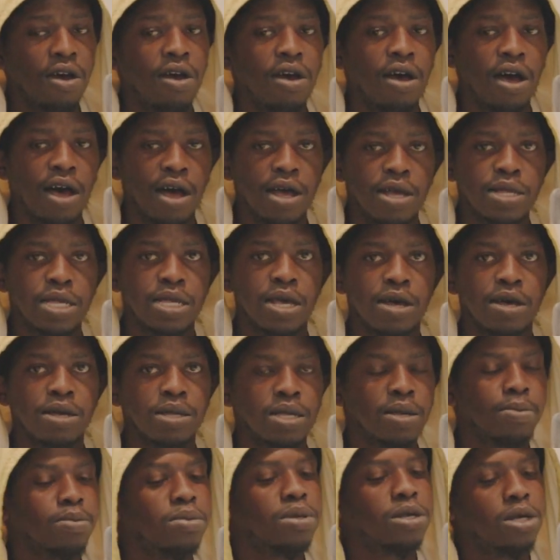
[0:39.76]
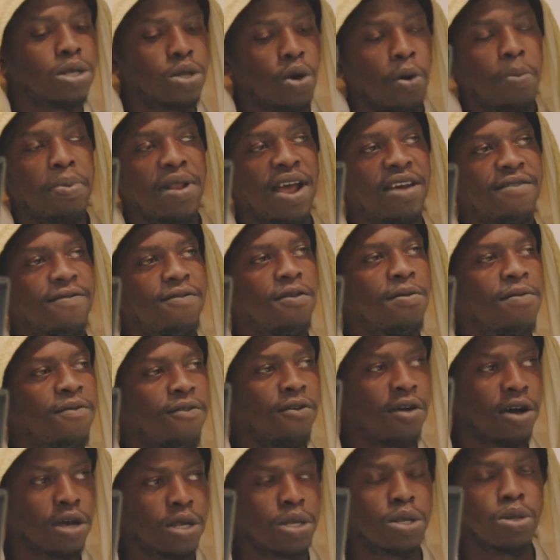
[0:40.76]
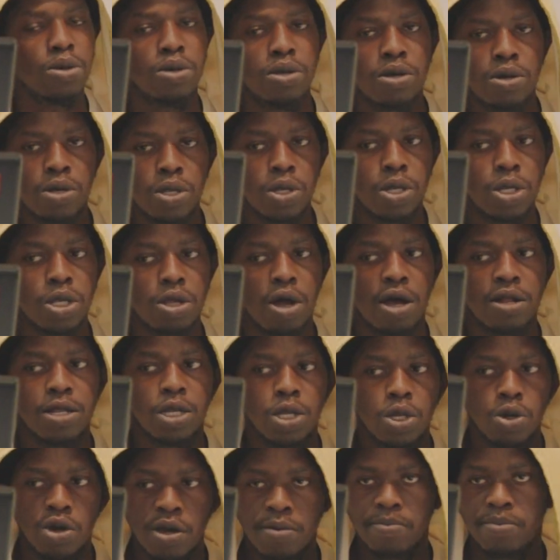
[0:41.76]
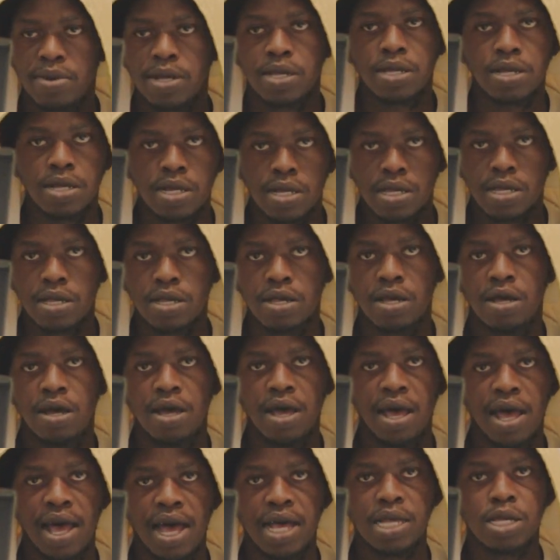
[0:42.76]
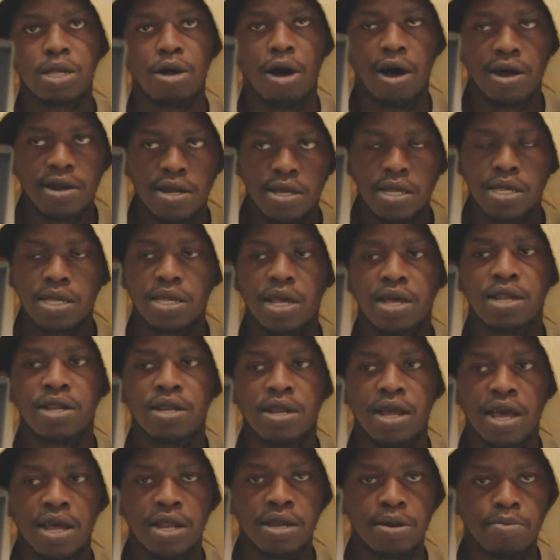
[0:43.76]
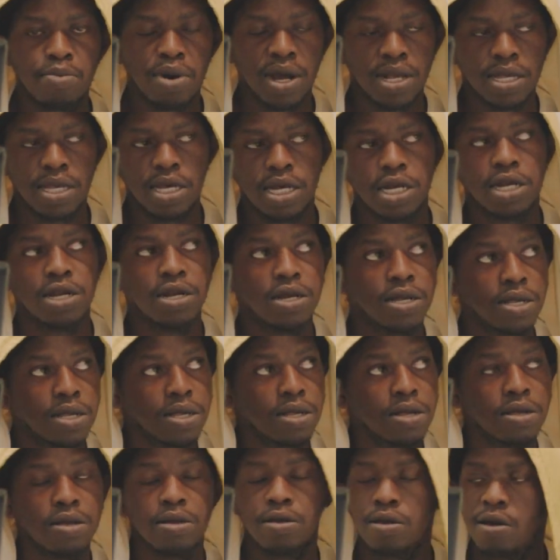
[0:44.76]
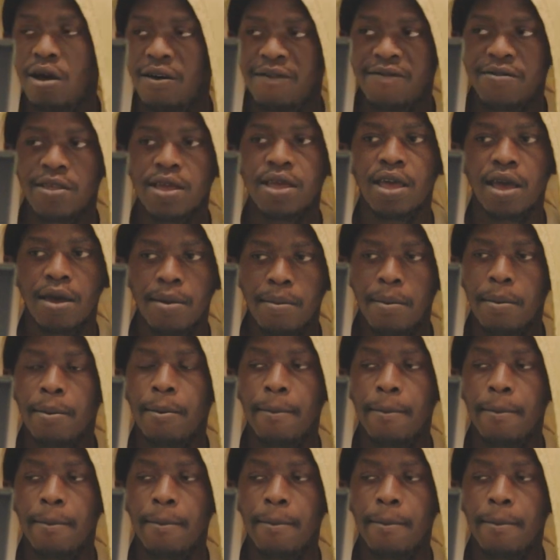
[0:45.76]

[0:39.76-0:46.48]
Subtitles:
It's a dope platform for us, to start doing business as artists and practitioners of the game.